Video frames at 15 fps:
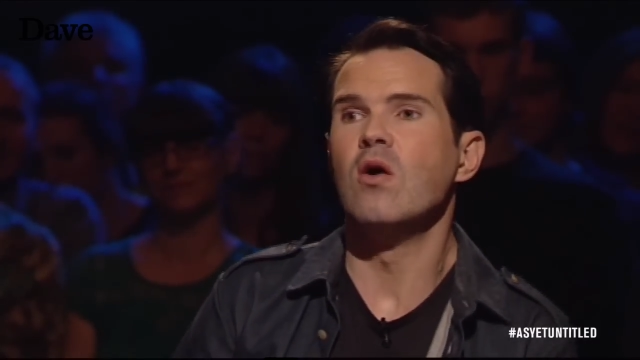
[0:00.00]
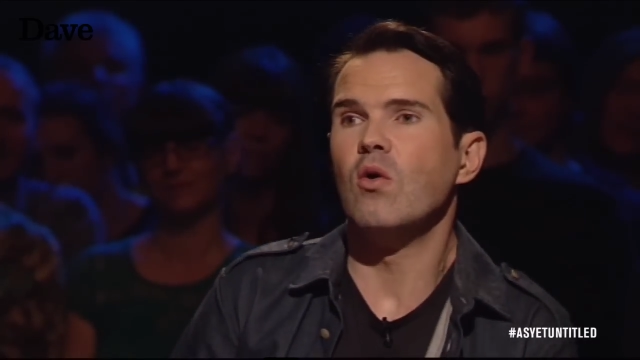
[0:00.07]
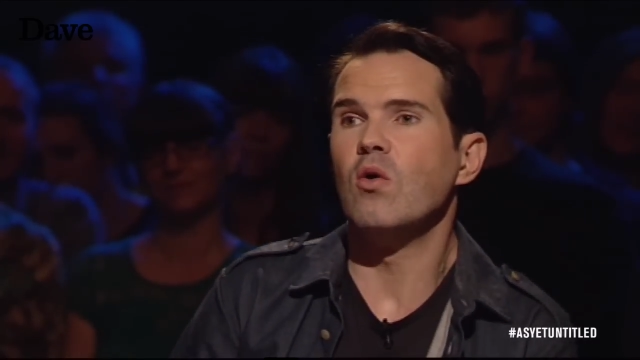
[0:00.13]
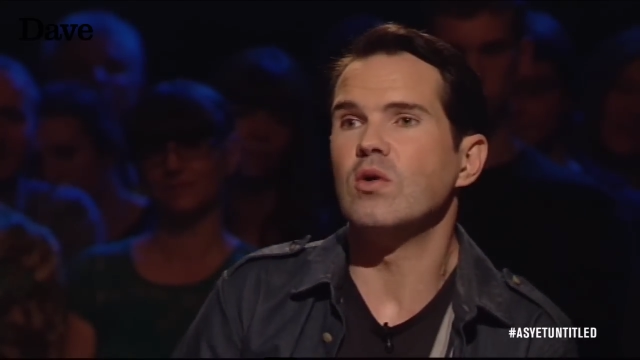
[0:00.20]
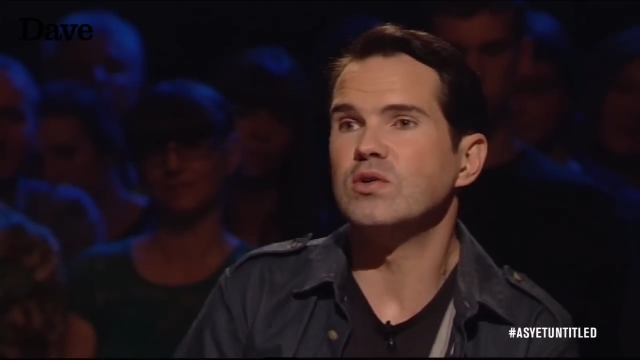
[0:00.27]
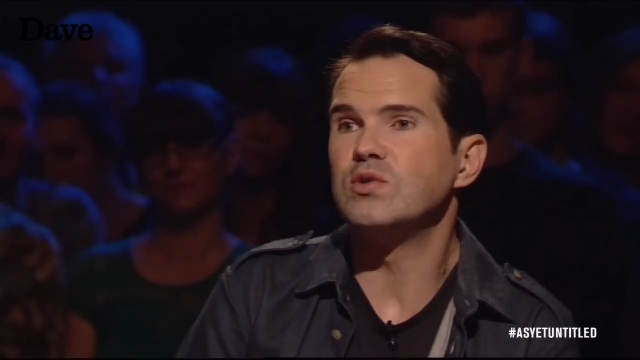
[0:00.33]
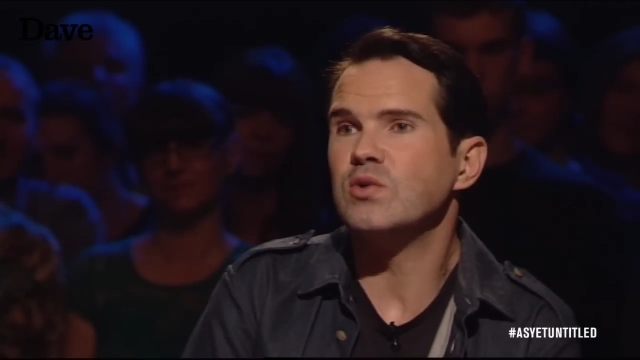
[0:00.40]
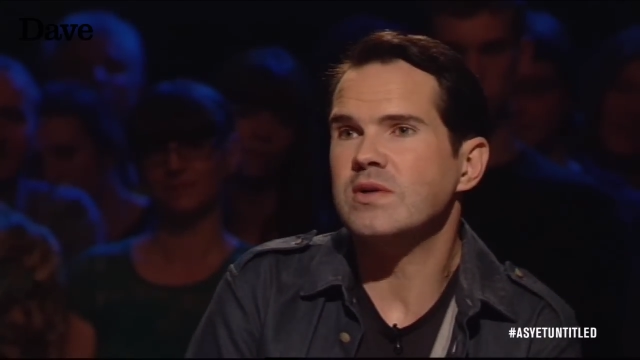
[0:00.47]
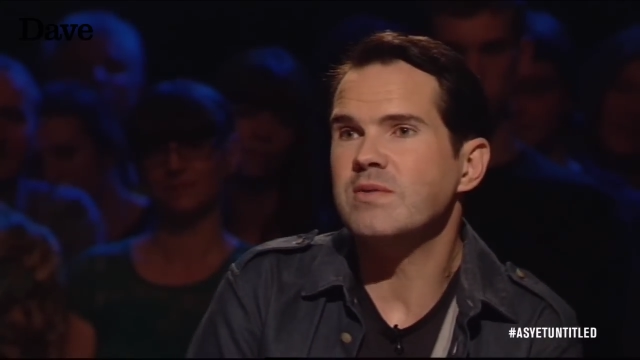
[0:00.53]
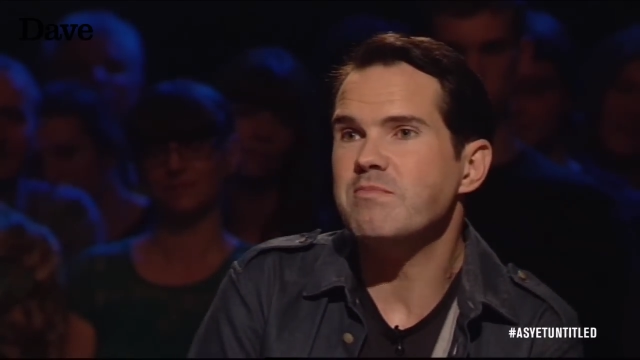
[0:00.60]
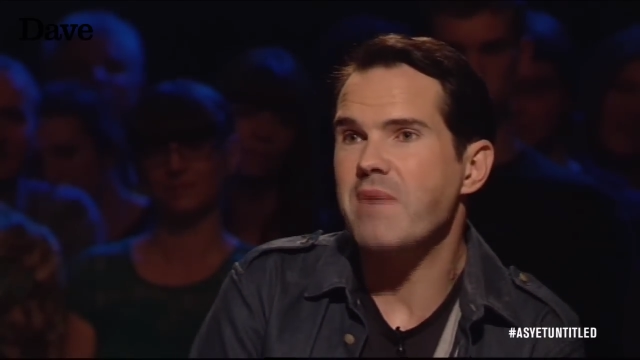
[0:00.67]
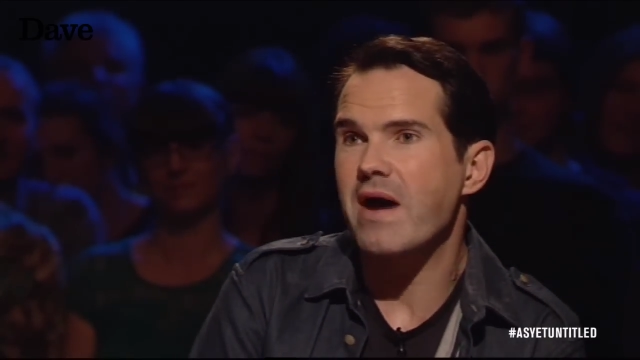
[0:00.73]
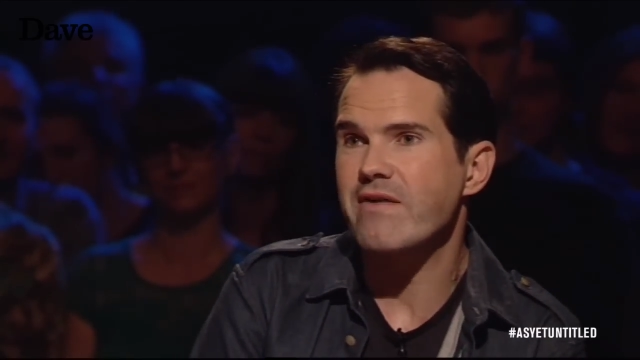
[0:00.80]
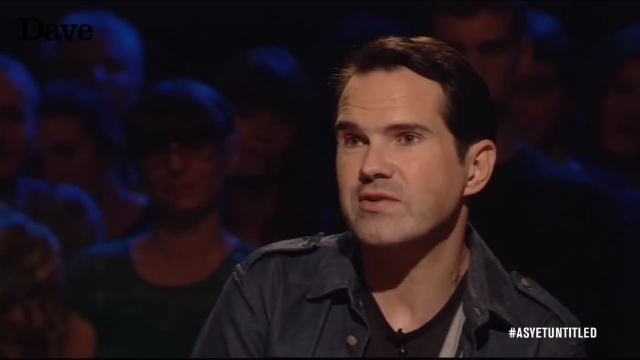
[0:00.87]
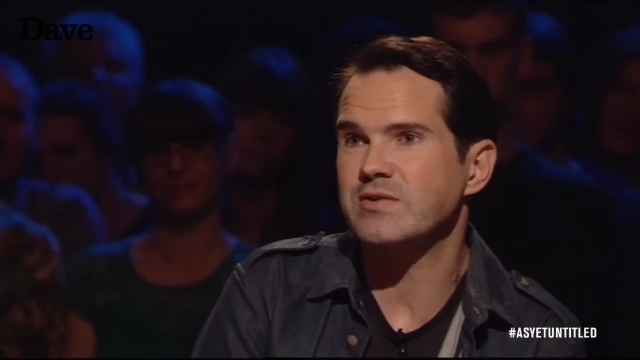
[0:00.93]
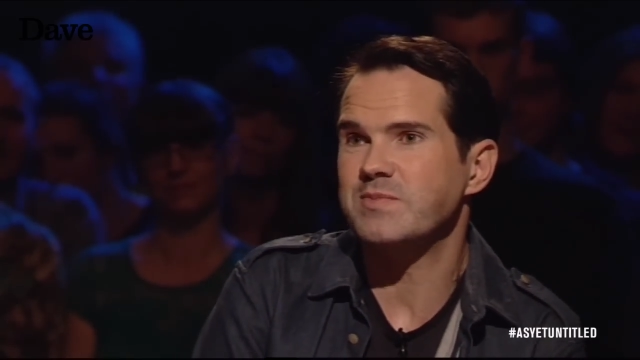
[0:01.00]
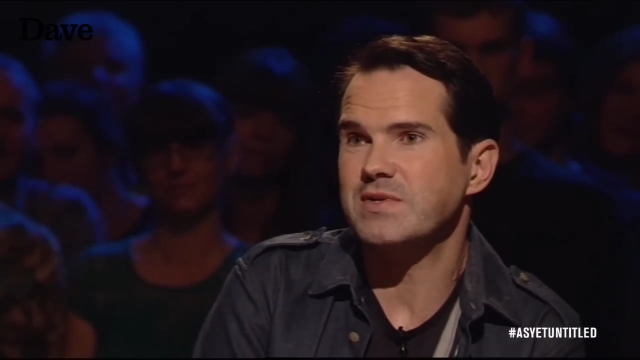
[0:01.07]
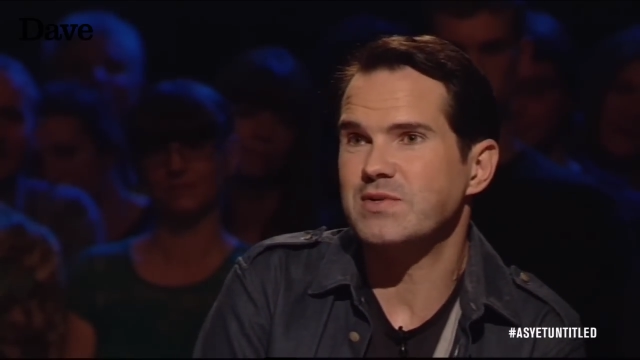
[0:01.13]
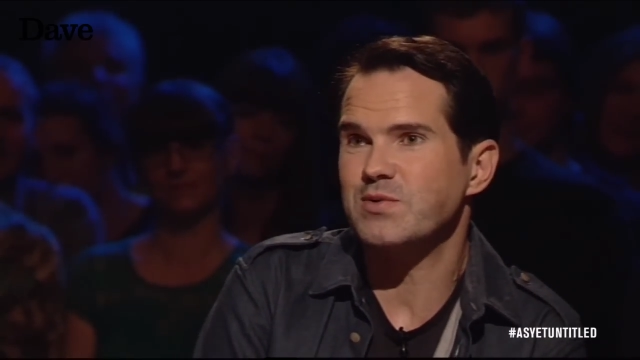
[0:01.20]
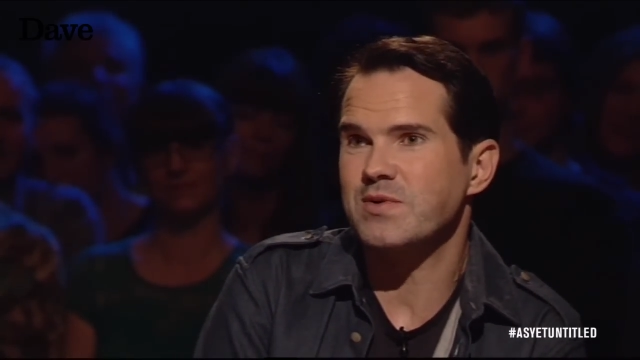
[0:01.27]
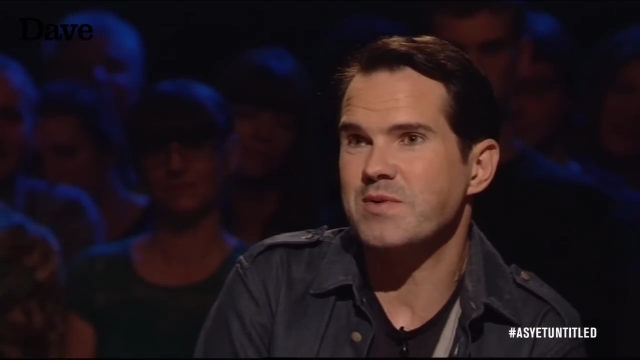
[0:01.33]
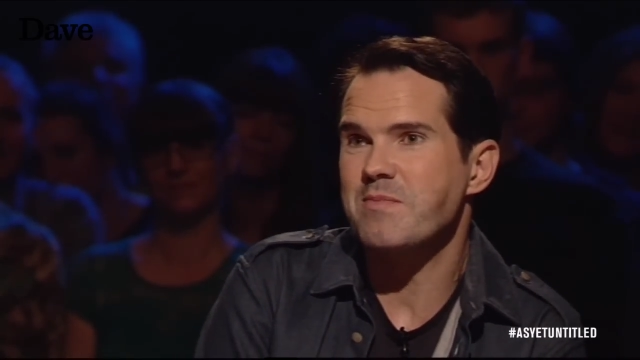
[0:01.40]
oh, don't embarrass
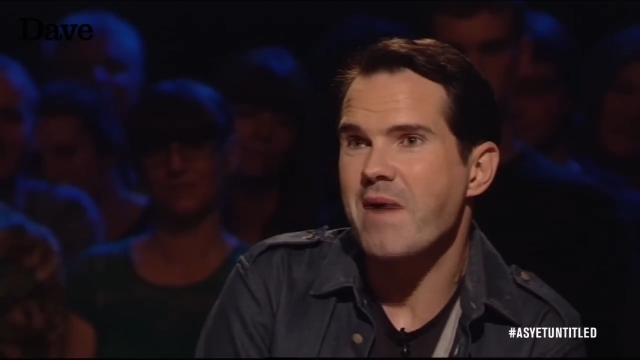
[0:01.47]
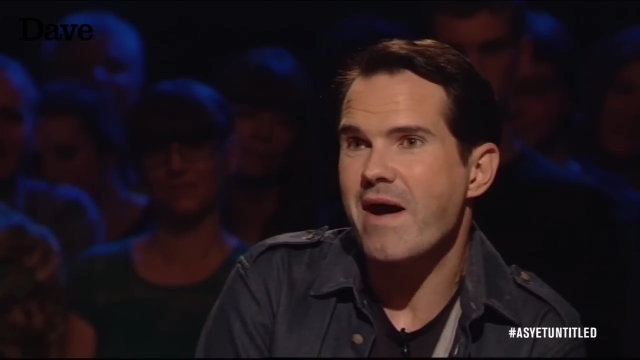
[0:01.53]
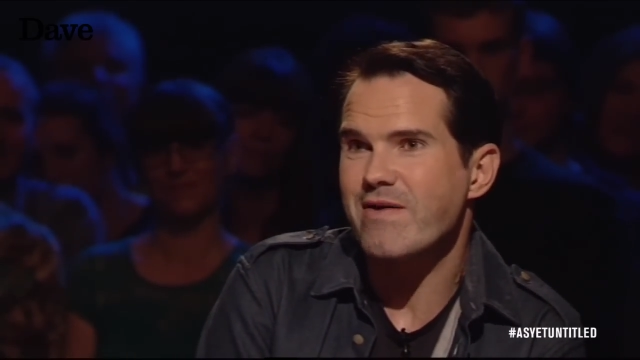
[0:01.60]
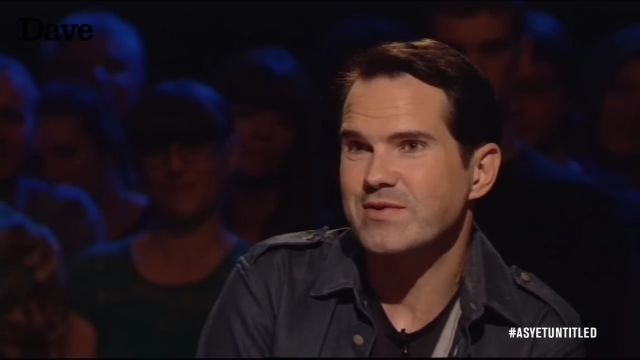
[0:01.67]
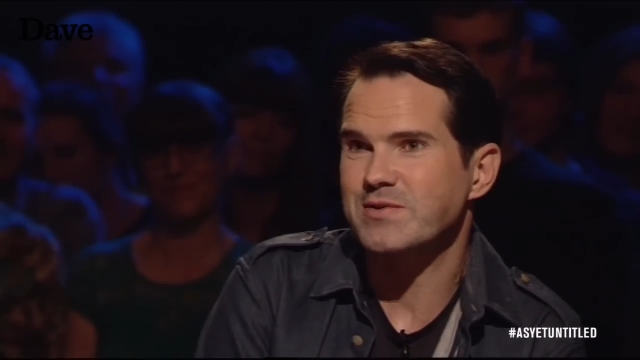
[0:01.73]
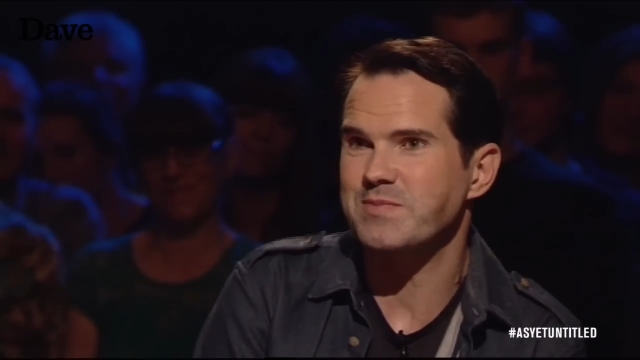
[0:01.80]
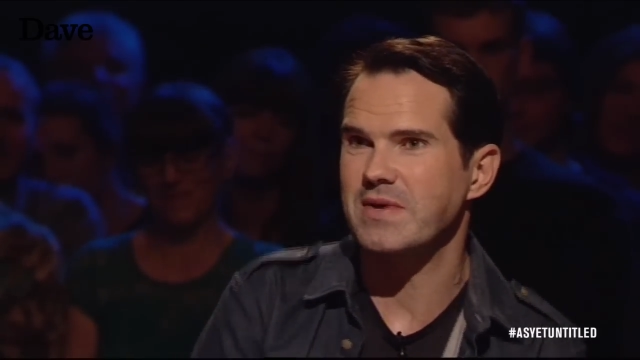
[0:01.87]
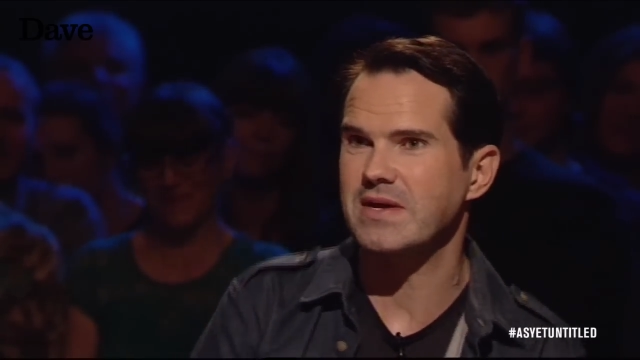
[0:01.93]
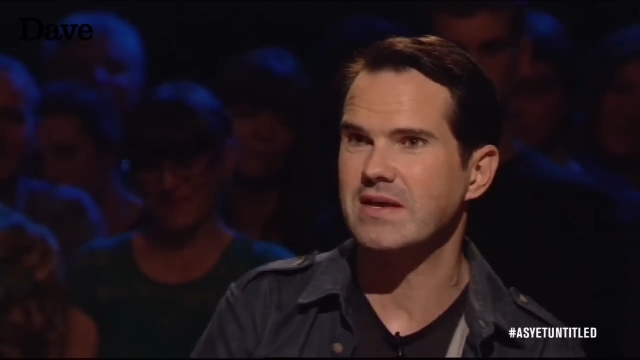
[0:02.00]
me, don't embarrass